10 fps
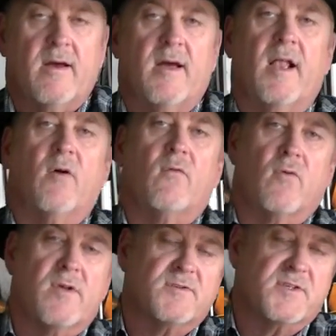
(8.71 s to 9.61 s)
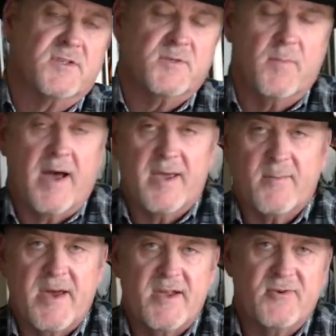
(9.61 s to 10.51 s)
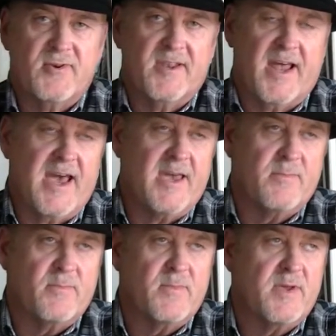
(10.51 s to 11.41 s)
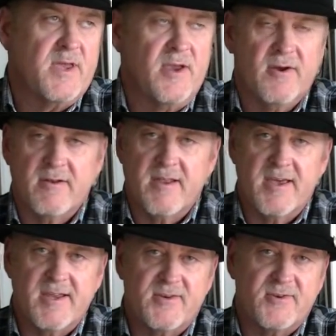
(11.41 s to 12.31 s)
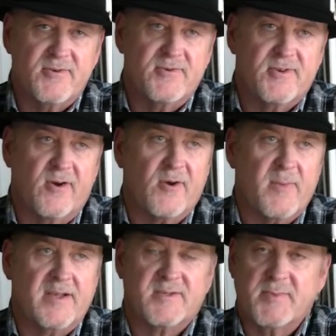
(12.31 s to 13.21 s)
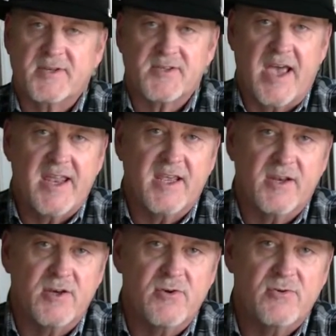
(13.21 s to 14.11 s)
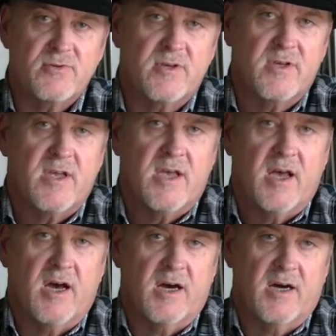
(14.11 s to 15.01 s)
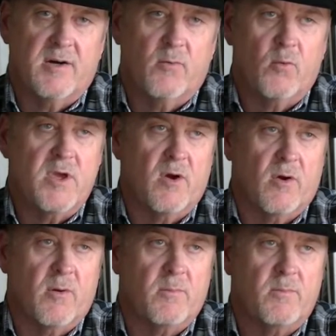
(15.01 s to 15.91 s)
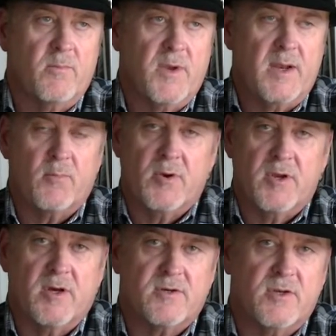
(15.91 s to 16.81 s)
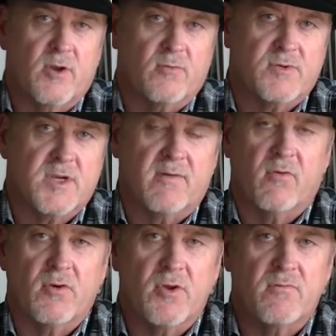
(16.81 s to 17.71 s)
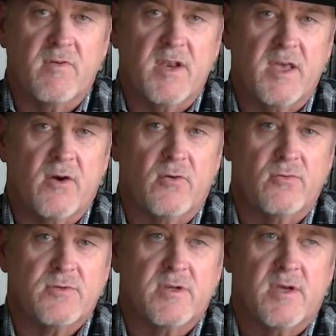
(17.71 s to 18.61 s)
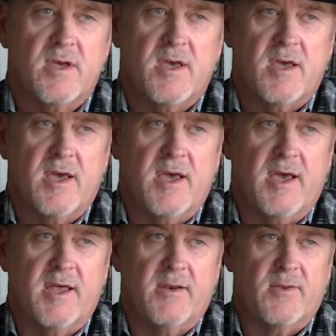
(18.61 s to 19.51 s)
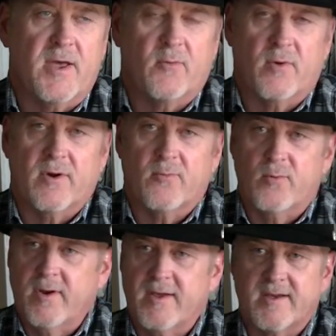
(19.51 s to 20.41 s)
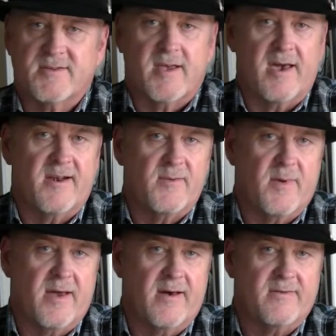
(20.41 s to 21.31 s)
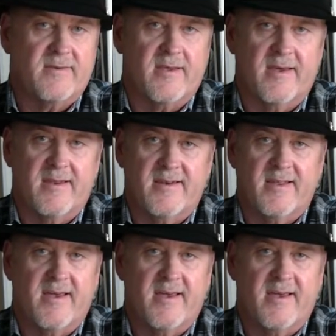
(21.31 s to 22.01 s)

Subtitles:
Hello friends, this is Manuel, and I am here today to talk about some exciting news. We are in production on several new videos and that we're really excited about, and